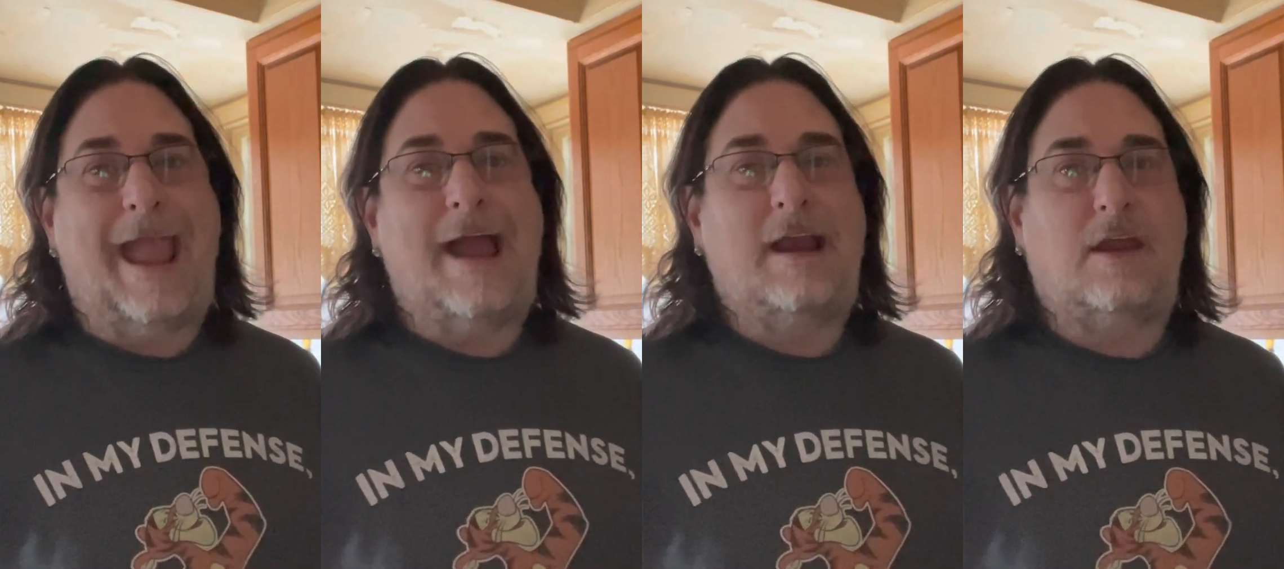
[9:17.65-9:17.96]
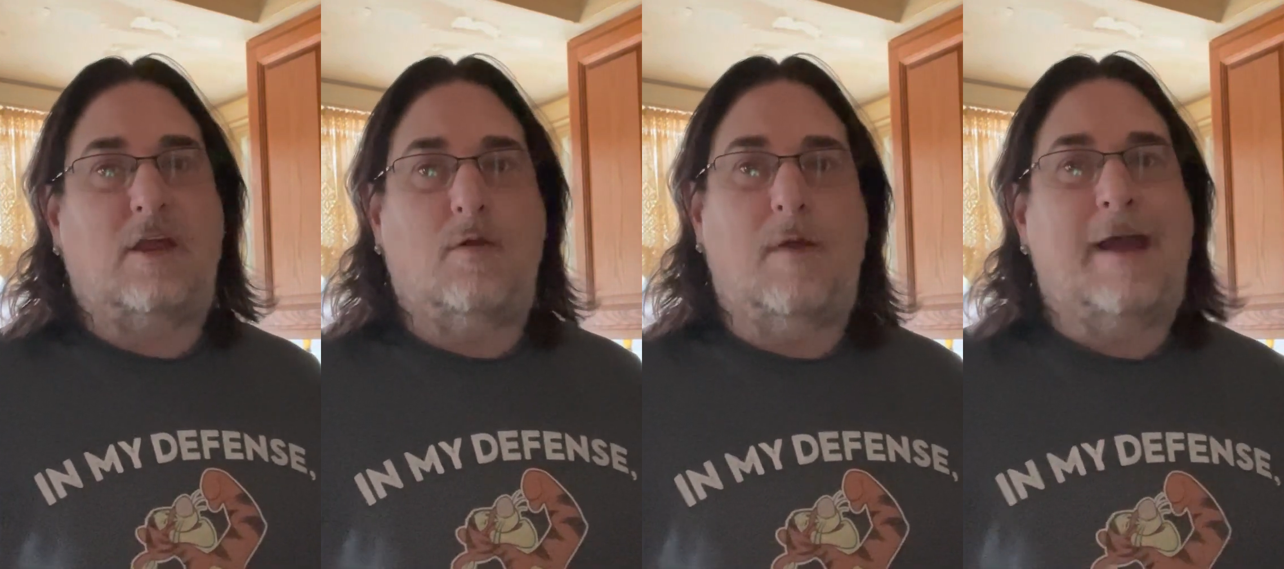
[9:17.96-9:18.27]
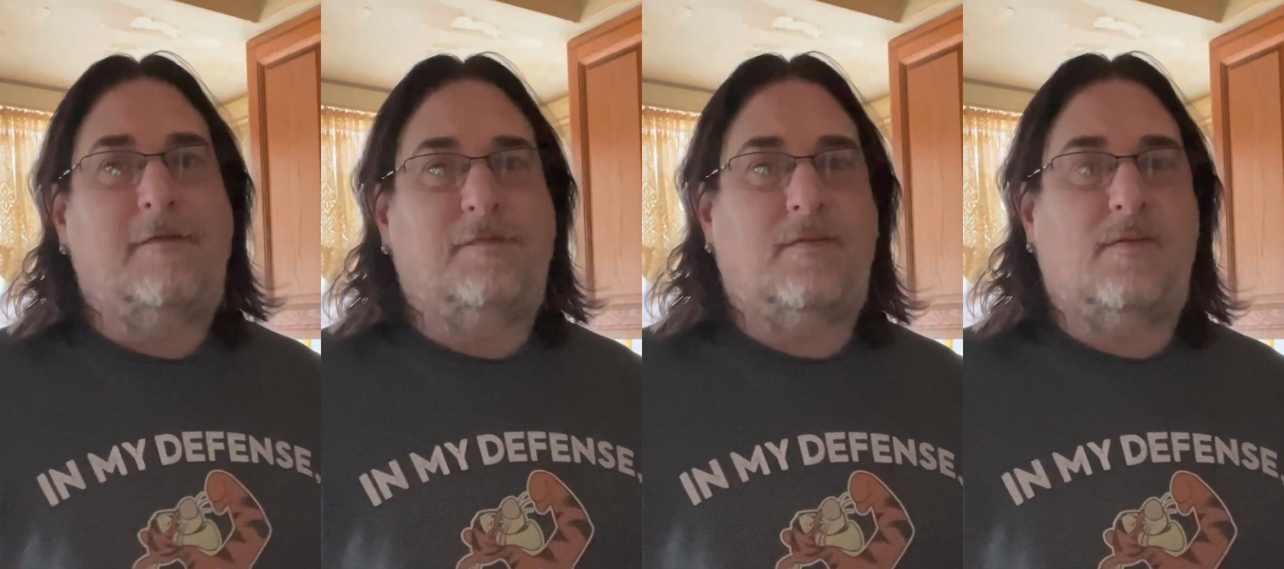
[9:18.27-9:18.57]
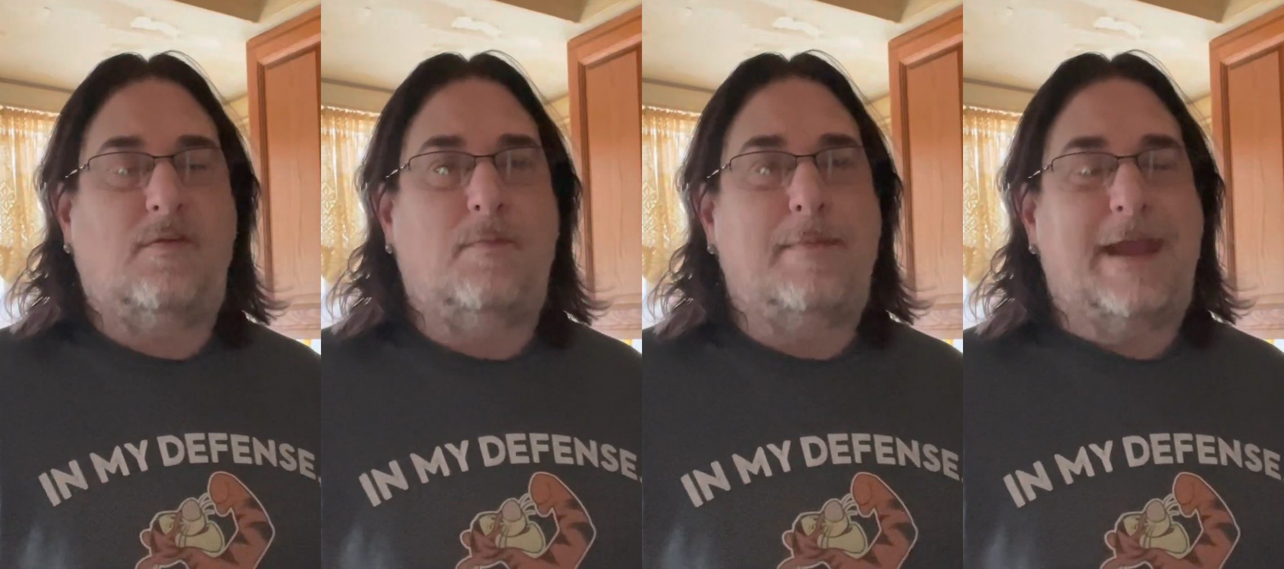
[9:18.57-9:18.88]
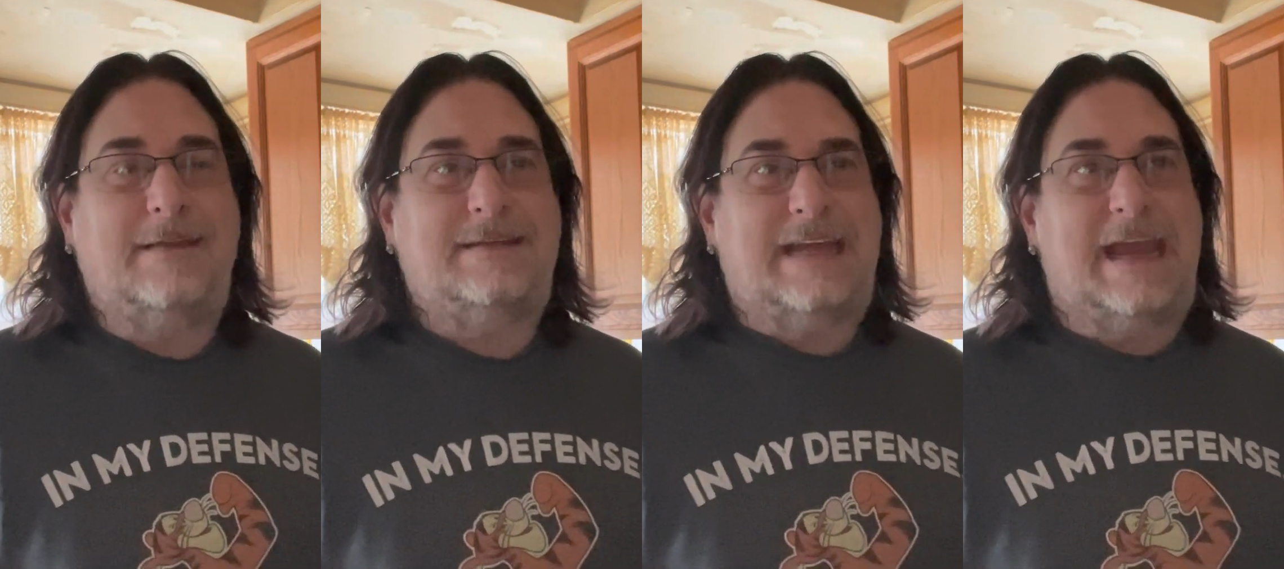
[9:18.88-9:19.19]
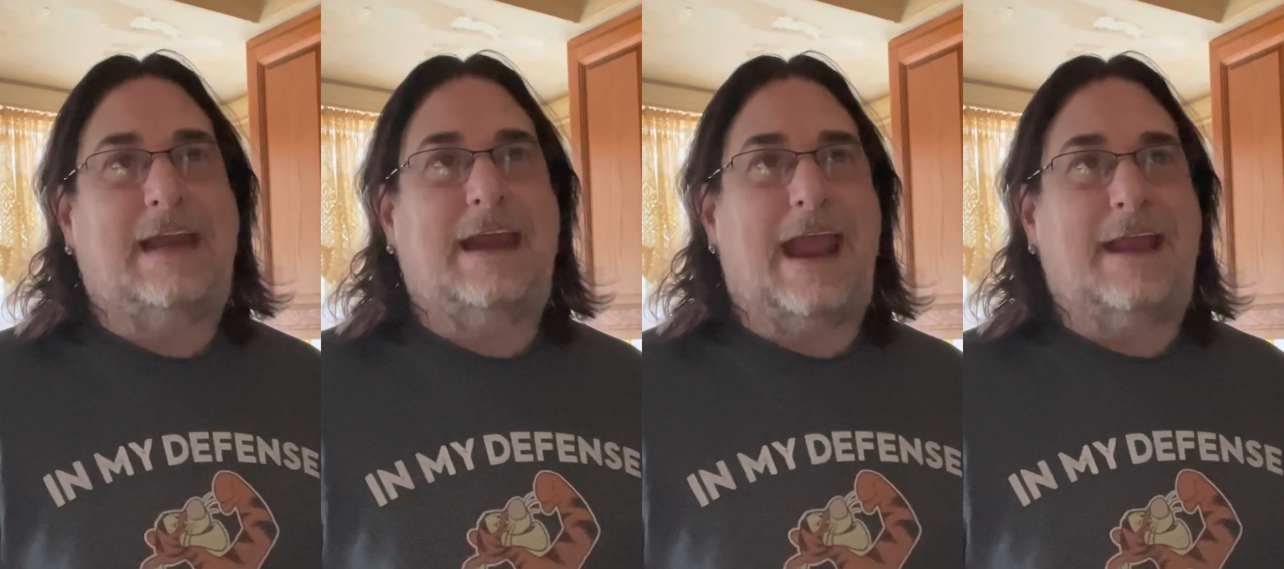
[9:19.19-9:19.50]
and you have to
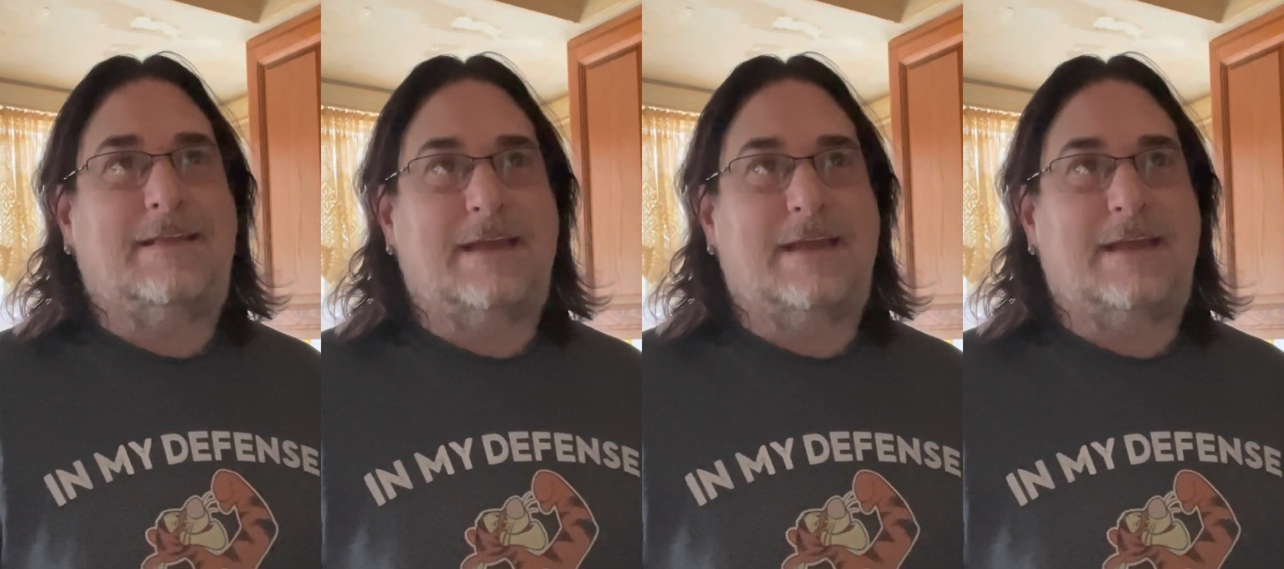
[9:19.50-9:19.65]
maintain a